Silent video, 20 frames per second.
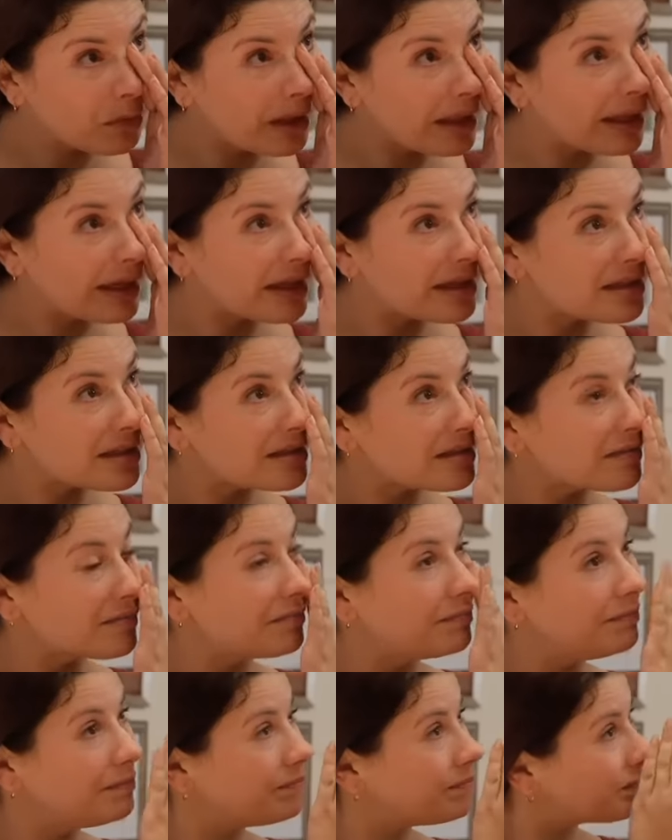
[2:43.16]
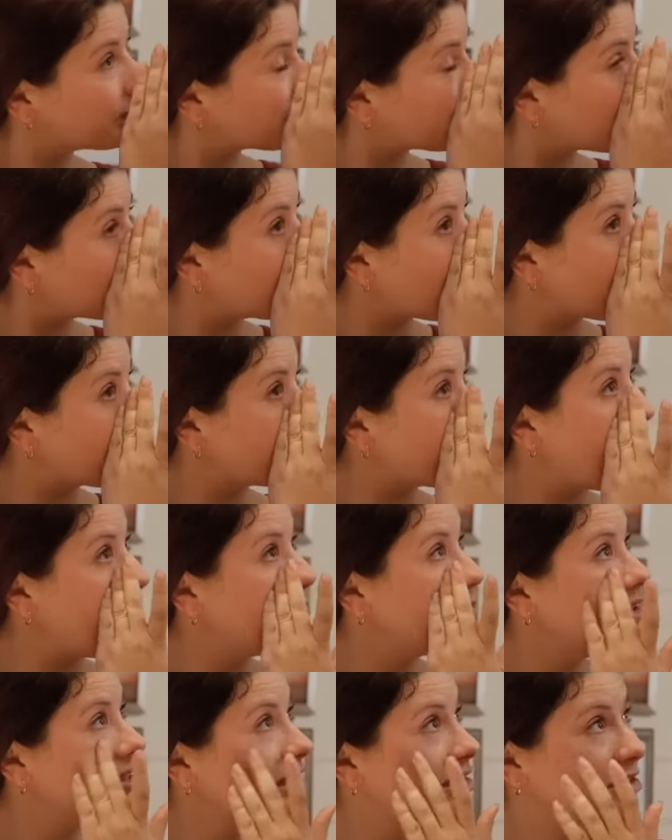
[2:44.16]
Well, I guess my
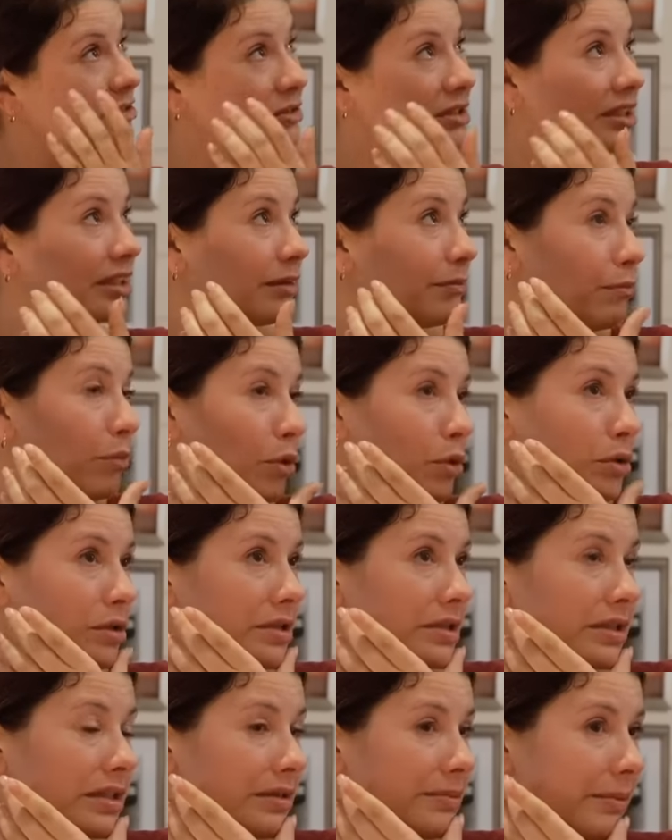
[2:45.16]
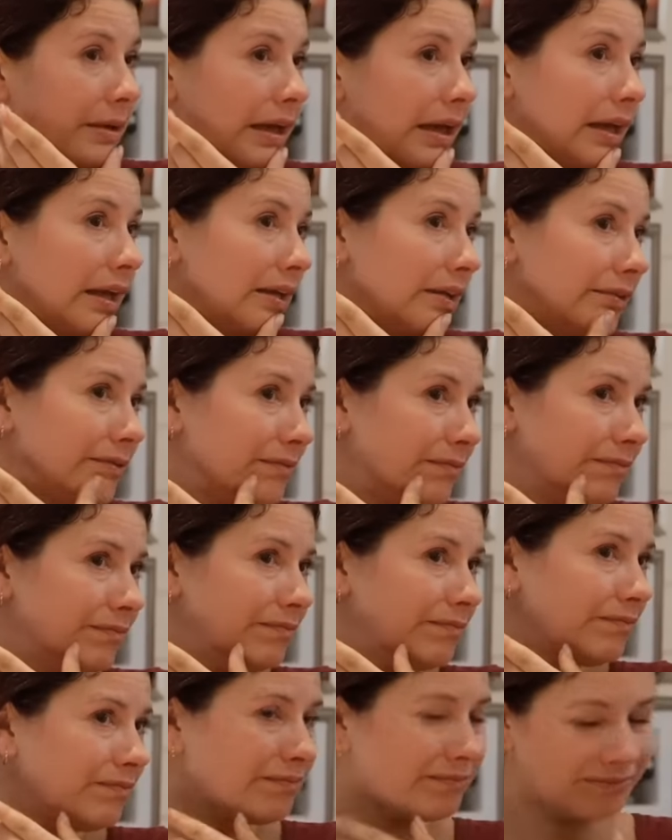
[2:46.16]
family is really important to me, and
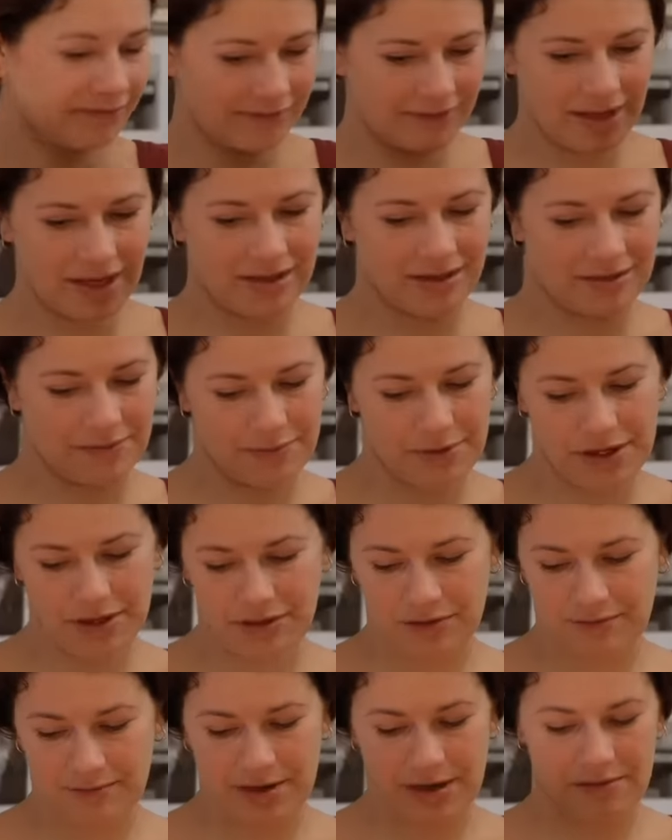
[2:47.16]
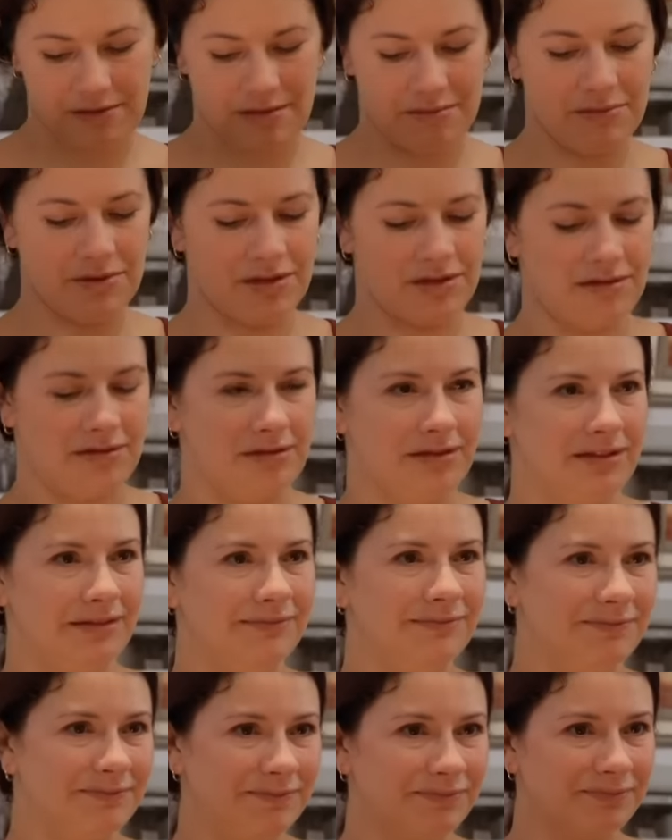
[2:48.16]
that's a picture of my grandmother, and
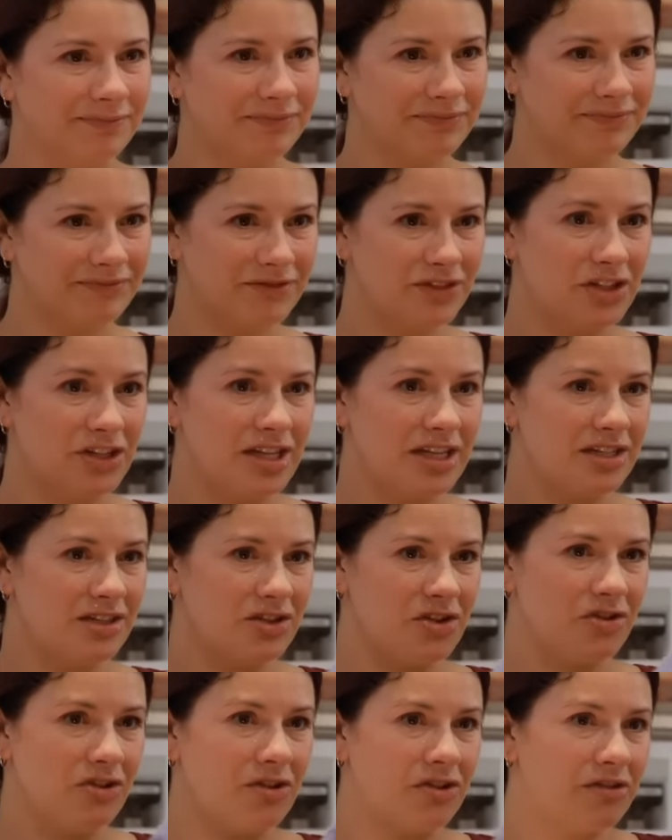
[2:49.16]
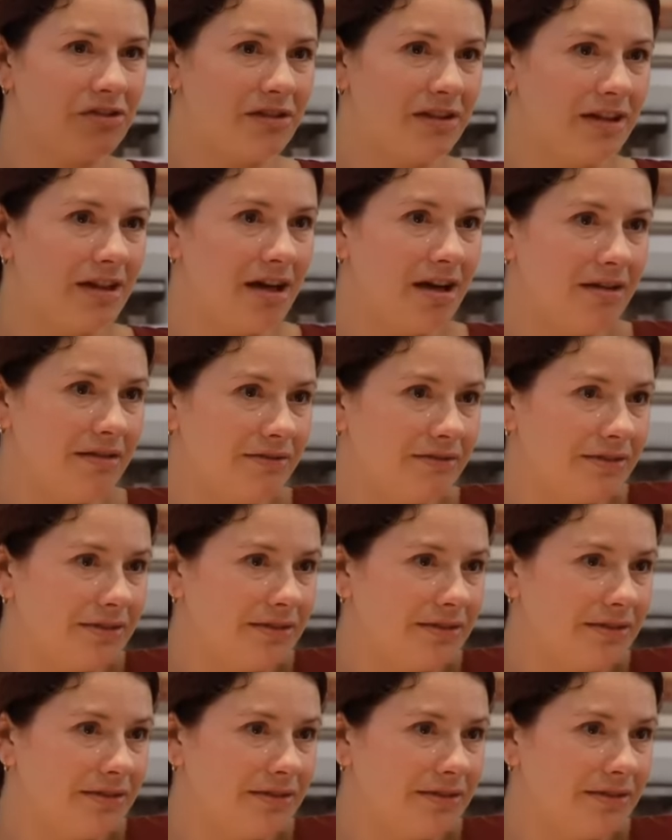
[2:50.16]
she's no longer alive.